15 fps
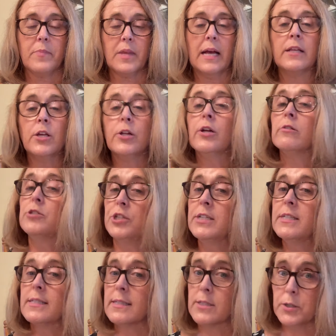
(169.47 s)
And you know,
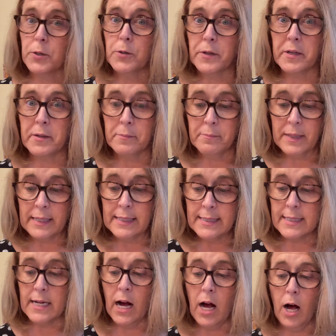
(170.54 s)
Jesus heard him and he
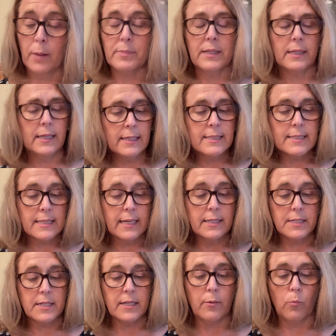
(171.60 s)
stopped and he said
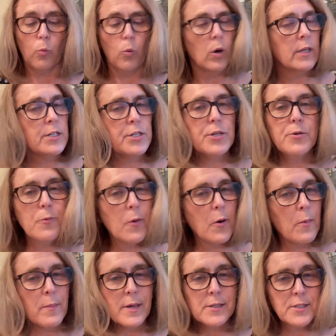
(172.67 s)
to him, What do you
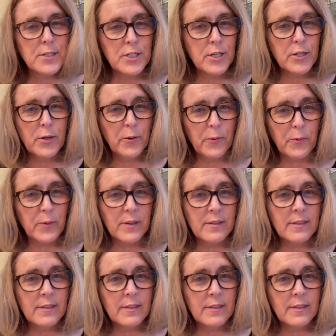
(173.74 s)
want me to do?